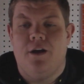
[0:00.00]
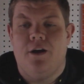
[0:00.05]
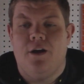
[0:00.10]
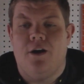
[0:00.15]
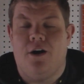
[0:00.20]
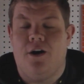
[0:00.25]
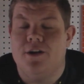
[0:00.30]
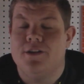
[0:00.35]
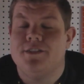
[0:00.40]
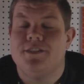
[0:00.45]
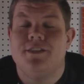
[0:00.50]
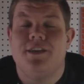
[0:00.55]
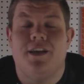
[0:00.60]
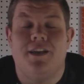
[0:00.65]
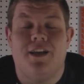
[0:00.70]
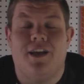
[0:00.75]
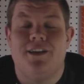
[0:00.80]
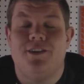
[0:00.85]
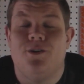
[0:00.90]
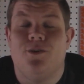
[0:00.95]
Honestly,
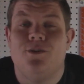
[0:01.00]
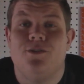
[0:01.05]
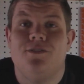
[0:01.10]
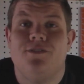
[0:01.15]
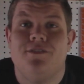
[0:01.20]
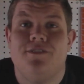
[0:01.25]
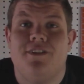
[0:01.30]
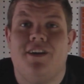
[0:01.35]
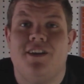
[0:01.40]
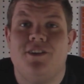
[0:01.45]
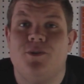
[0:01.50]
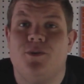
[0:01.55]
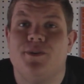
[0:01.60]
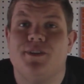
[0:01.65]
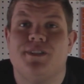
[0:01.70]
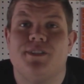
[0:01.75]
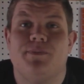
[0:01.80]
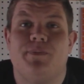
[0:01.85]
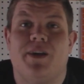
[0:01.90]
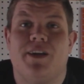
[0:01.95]
I don't
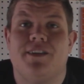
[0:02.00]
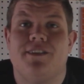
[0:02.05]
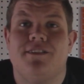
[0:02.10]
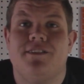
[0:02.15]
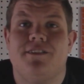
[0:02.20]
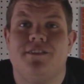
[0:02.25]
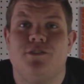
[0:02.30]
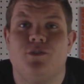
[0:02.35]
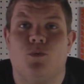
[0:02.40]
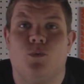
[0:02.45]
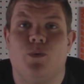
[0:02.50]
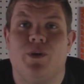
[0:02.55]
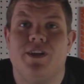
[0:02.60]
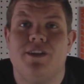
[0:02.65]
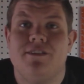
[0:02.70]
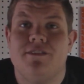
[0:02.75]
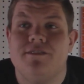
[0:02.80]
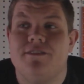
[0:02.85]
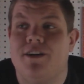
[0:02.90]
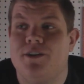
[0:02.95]
expect to
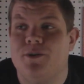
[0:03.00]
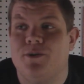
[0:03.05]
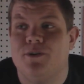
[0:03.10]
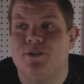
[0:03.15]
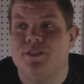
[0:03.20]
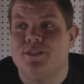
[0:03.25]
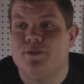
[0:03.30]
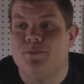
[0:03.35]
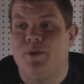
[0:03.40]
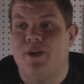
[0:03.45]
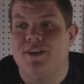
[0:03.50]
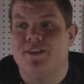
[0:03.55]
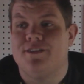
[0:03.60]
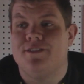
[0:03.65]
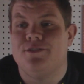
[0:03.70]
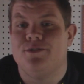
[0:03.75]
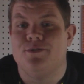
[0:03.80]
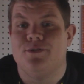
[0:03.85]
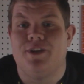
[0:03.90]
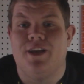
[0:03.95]
win. I don't expect
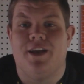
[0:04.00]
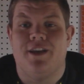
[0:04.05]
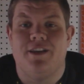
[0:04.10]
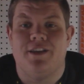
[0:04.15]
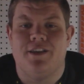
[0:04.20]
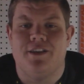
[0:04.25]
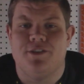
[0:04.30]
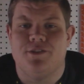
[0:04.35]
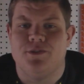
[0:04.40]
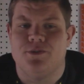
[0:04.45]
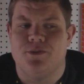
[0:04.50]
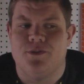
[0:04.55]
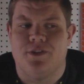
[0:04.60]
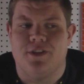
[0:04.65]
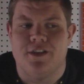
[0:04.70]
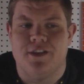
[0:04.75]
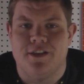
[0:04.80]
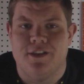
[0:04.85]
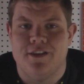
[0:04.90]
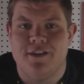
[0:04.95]
to get into
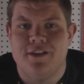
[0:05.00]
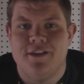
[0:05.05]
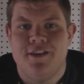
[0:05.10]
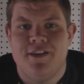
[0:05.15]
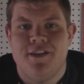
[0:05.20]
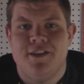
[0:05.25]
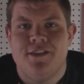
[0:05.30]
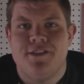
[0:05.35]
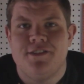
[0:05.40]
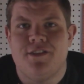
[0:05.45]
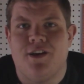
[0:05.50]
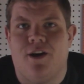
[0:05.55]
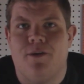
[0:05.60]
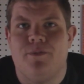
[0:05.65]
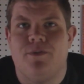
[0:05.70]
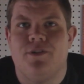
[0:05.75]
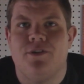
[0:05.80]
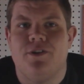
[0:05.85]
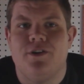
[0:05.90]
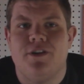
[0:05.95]
the top
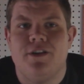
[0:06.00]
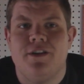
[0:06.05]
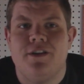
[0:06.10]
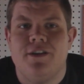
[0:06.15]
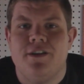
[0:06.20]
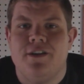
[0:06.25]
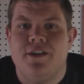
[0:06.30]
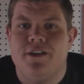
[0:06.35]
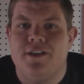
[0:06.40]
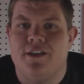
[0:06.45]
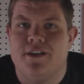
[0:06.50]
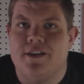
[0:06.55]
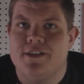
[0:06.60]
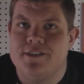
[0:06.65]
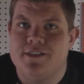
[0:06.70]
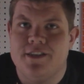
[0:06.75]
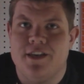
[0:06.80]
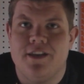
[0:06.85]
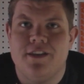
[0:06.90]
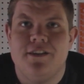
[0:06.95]
30. Like I
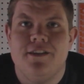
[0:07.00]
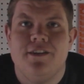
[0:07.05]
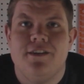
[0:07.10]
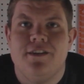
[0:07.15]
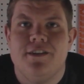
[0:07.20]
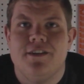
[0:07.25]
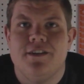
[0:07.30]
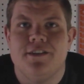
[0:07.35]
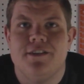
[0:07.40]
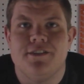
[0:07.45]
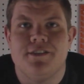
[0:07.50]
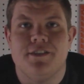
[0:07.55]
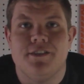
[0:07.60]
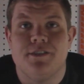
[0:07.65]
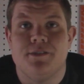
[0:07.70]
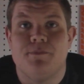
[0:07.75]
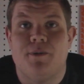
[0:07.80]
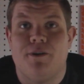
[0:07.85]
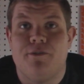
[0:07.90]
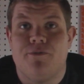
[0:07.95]
said, this is
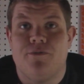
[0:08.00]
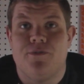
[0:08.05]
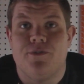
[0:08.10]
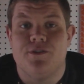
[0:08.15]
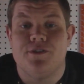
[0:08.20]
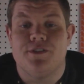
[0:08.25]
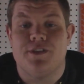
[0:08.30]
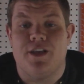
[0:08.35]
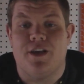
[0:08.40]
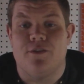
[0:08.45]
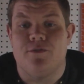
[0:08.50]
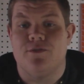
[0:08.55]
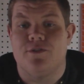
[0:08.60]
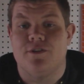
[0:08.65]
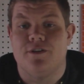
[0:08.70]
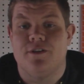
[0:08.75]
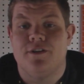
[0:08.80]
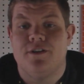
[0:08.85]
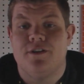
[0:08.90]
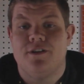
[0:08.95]
my first ever